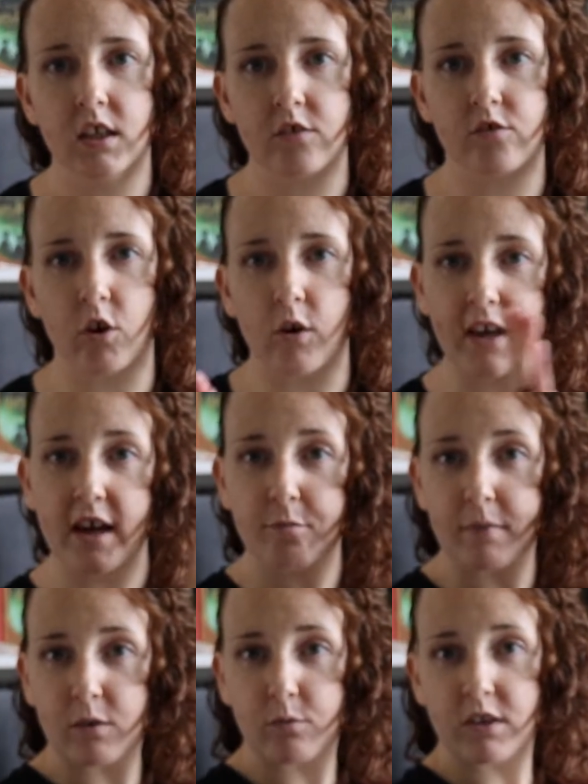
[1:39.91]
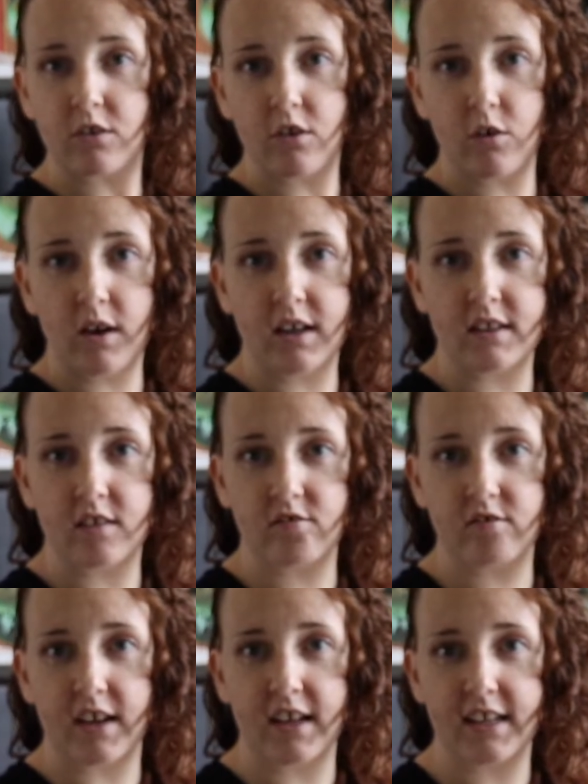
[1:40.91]
So I have my window on this
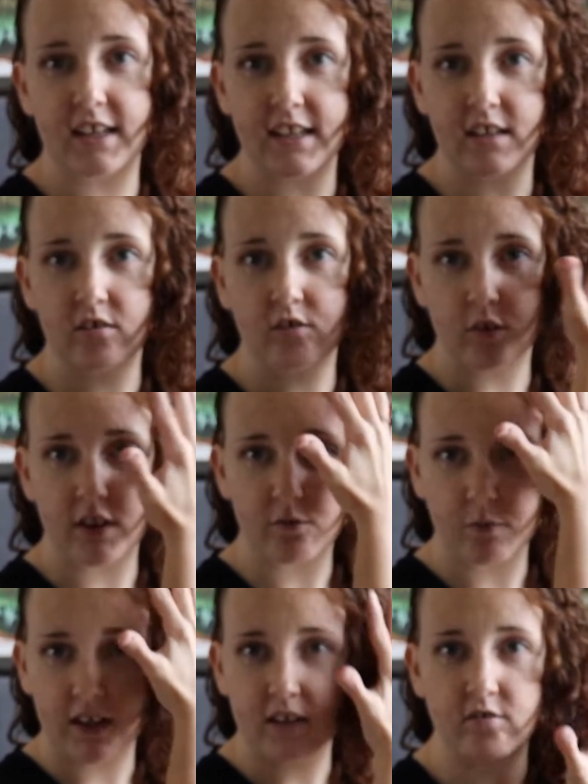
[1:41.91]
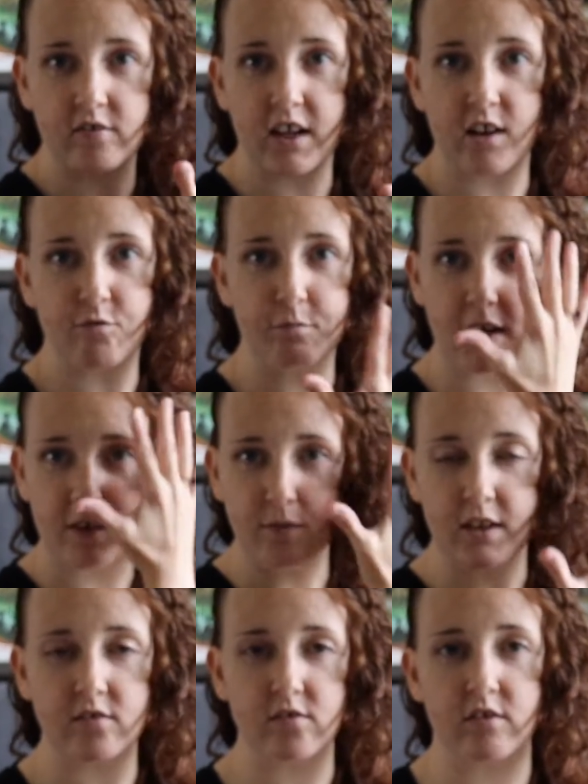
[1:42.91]
side, and so that's why this side of my
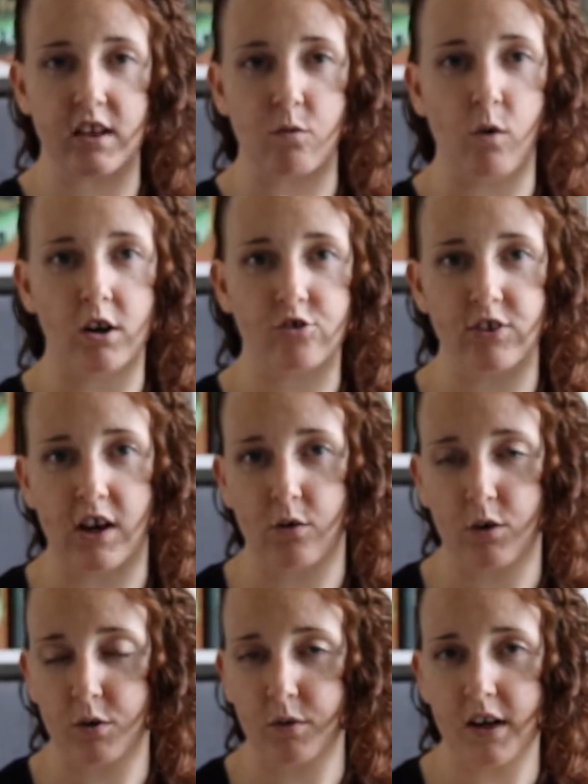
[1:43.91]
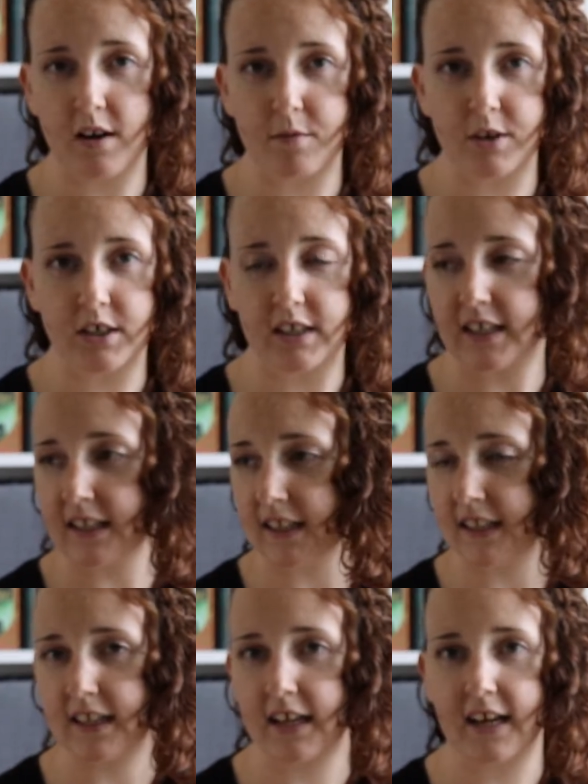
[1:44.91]
face is like washed out or whatever, and
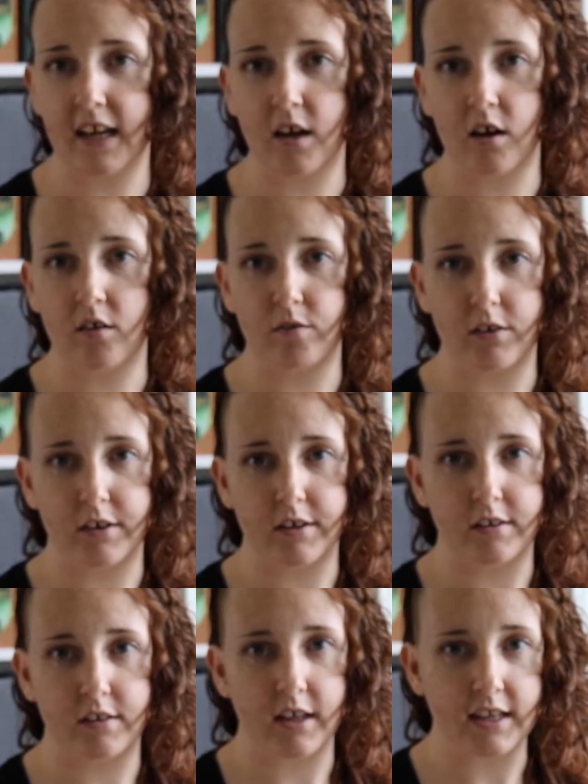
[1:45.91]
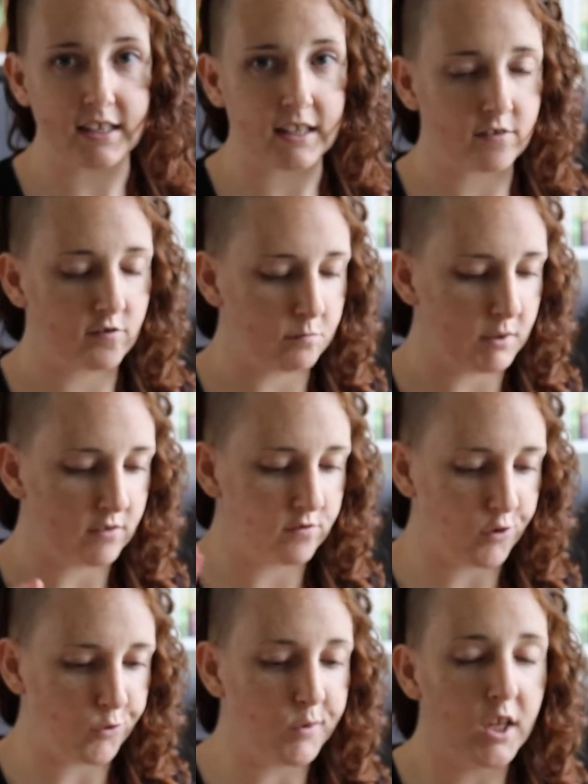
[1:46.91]
then I have a light next to me,
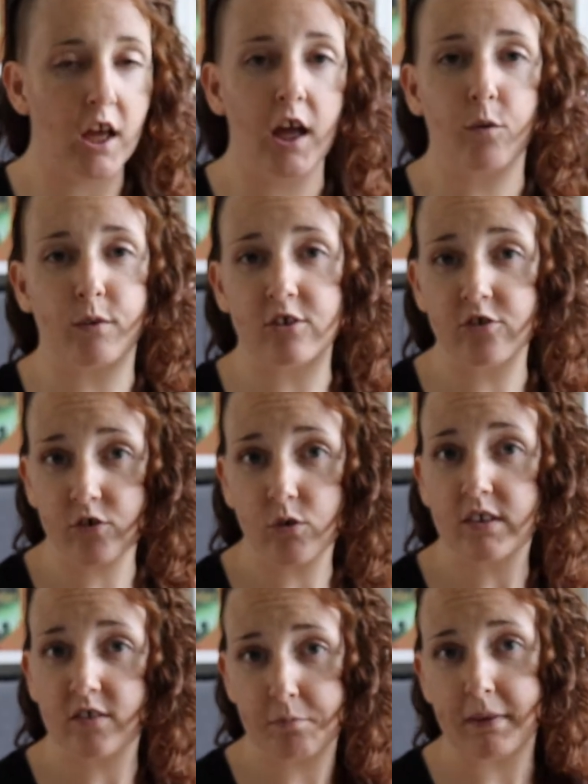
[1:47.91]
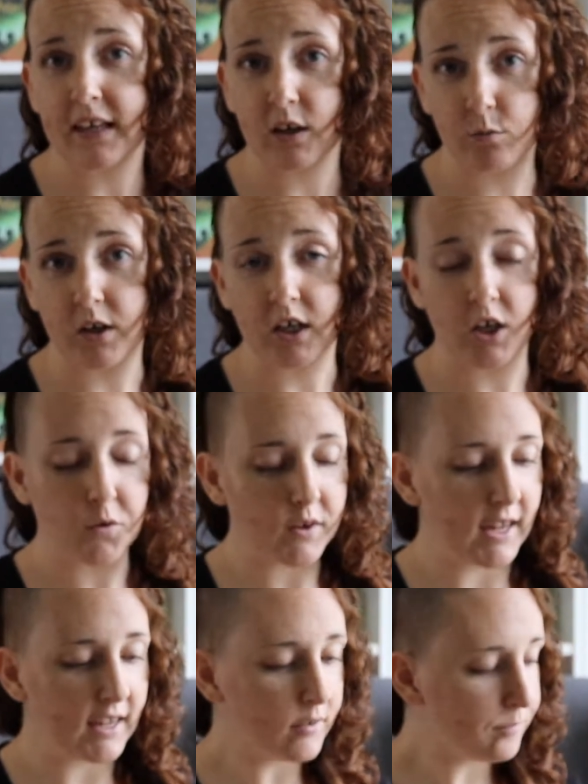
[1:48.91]
so we're just going to make it work,
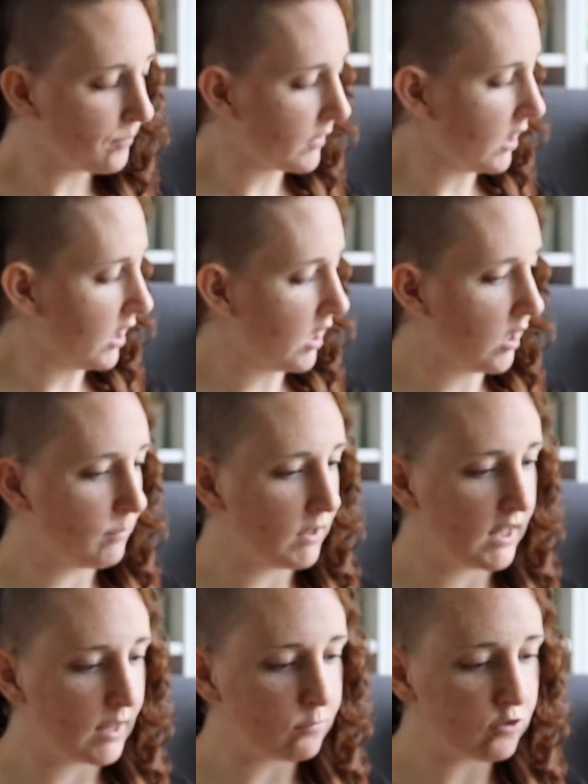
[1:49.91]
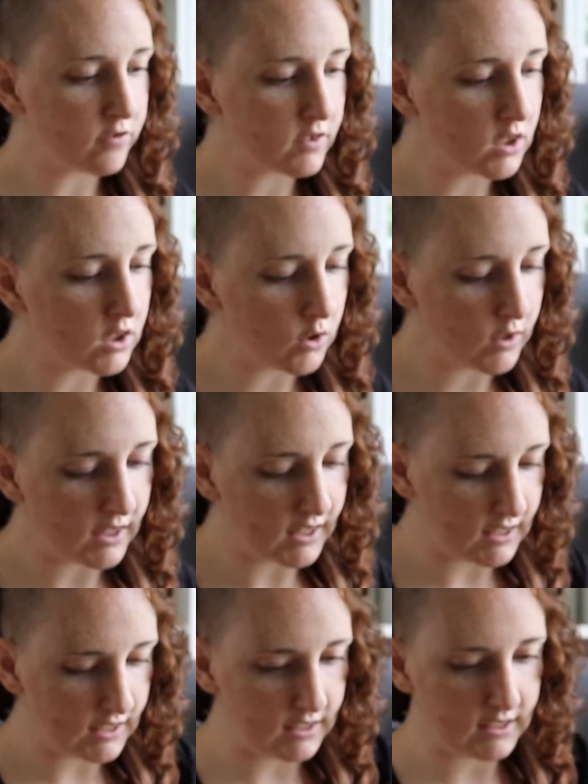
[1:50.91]
okay? I'm just gonna go
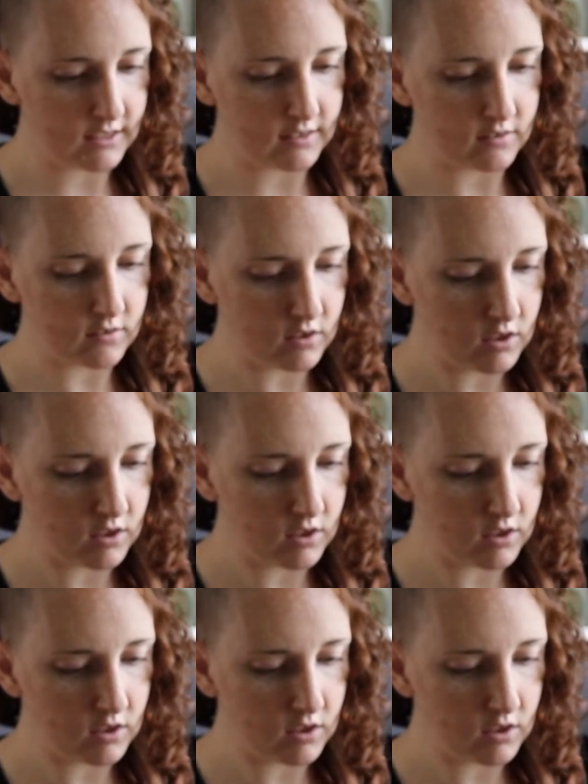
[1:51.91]
ahead and